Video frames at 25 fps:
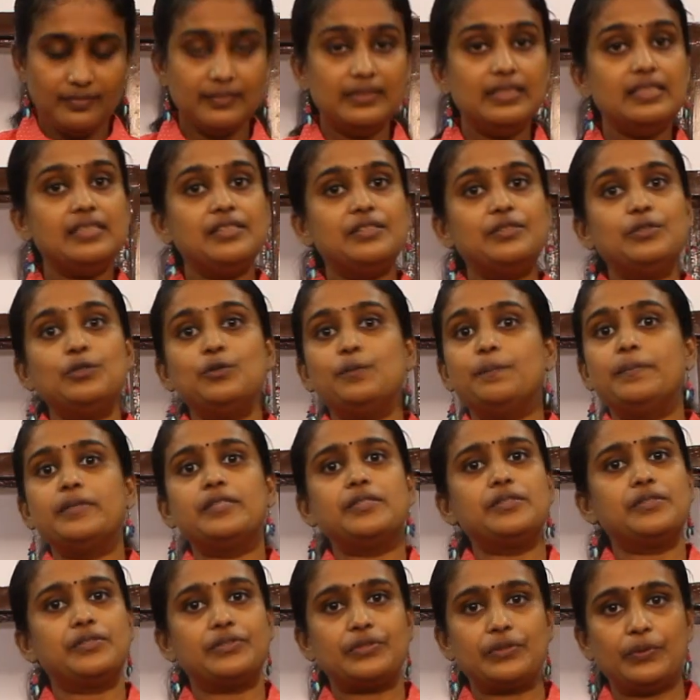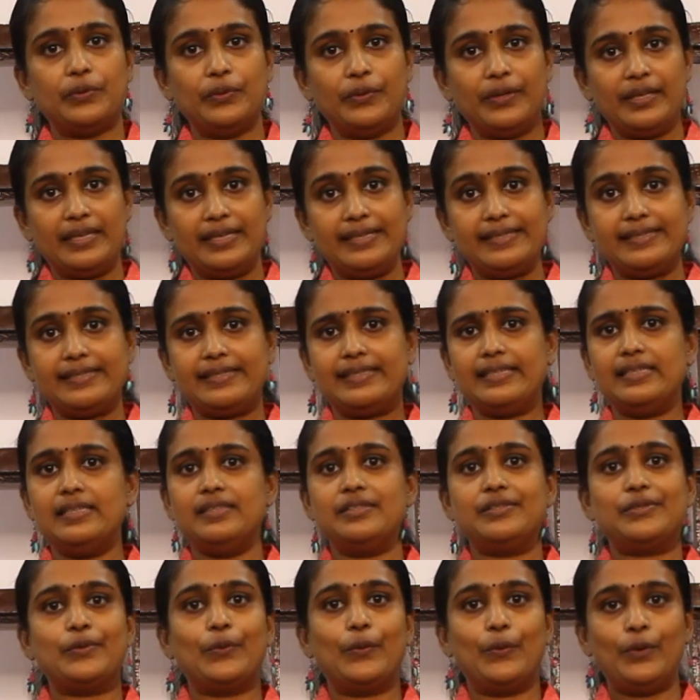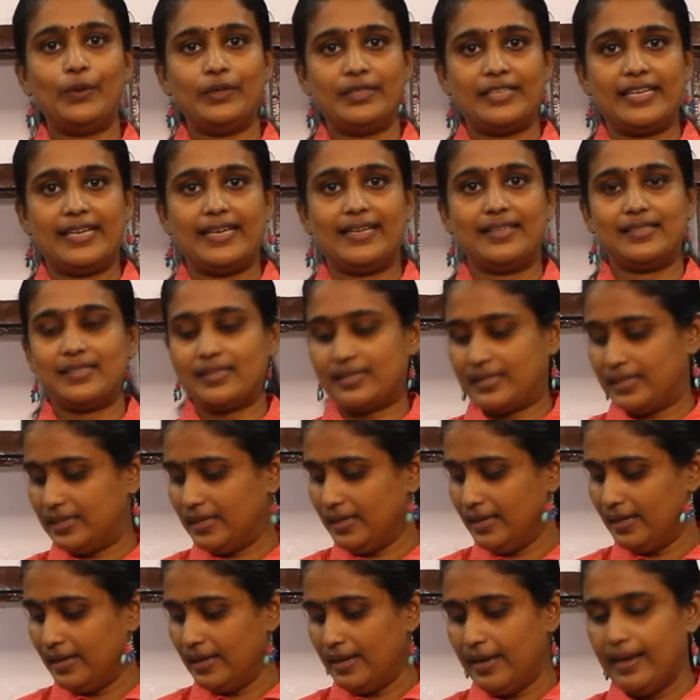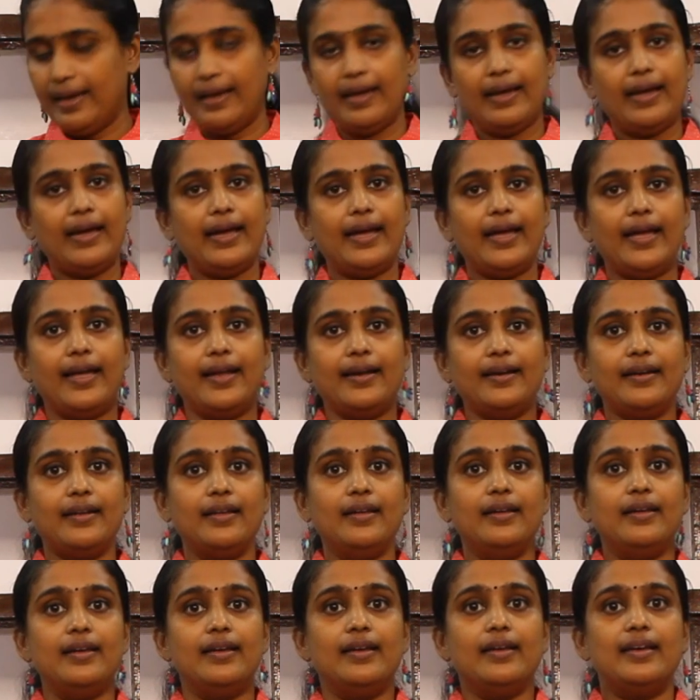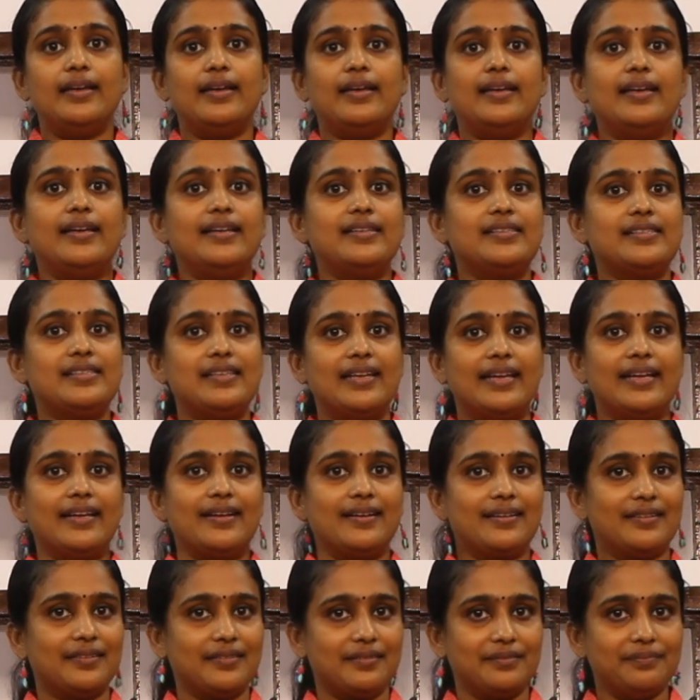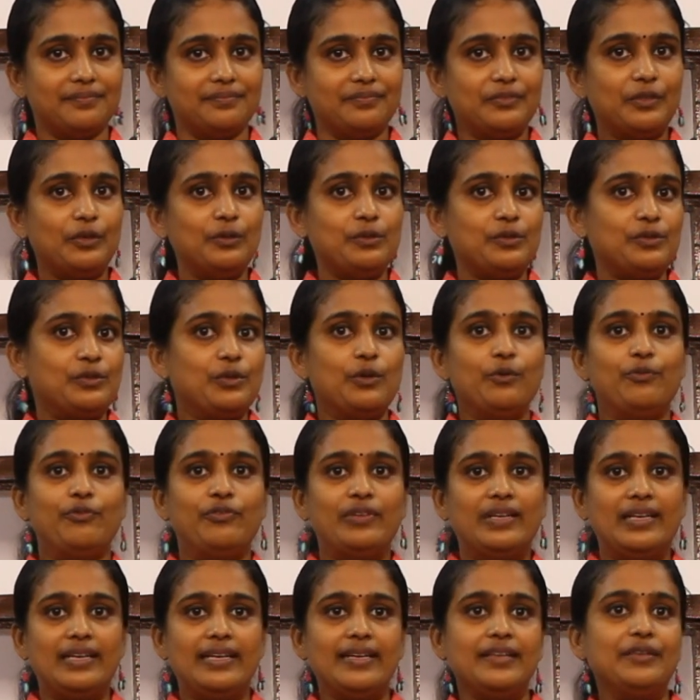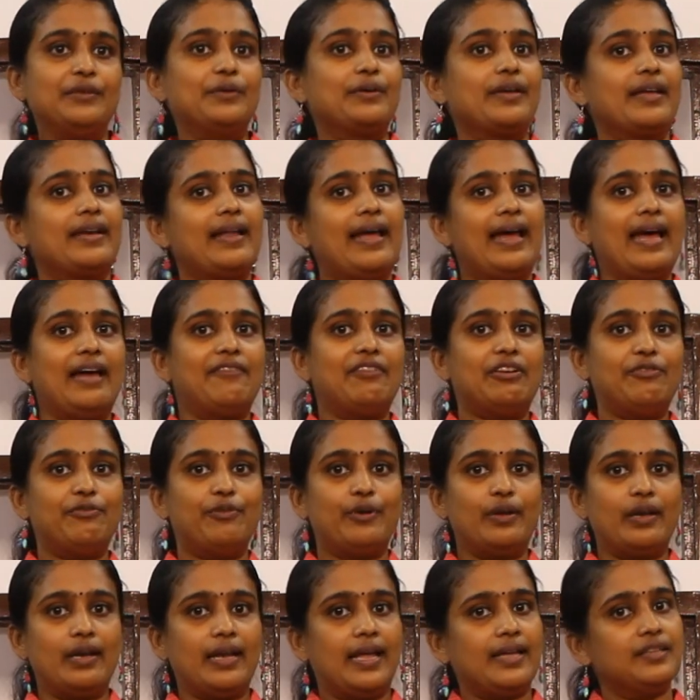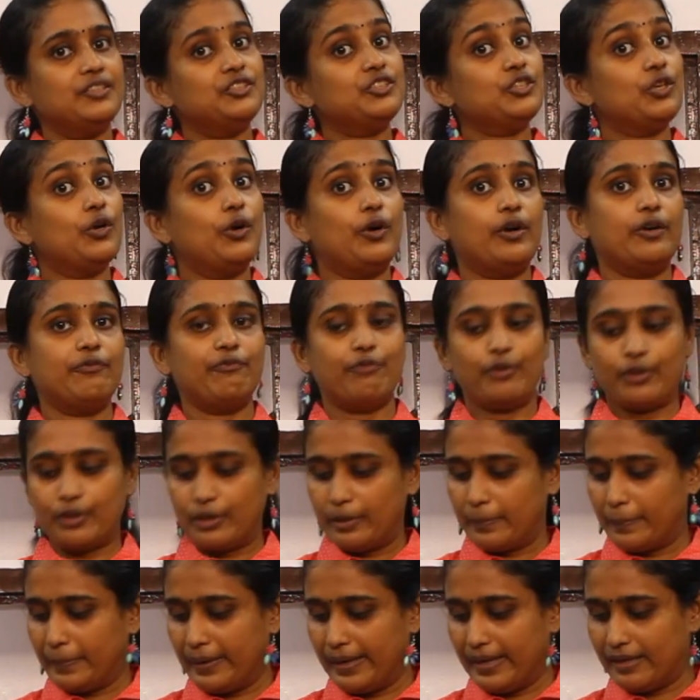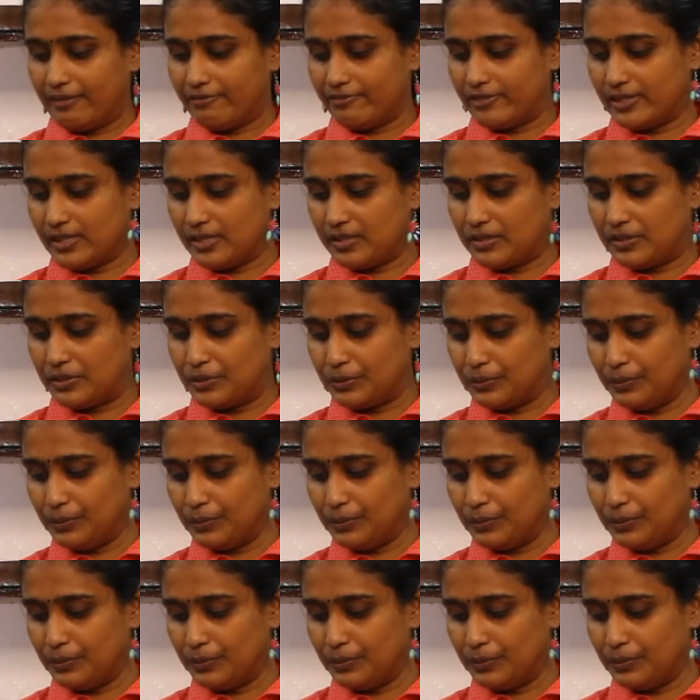This soup is so easy, so tasty, and it's like not so filling. You can have it for lunch or for your breakfast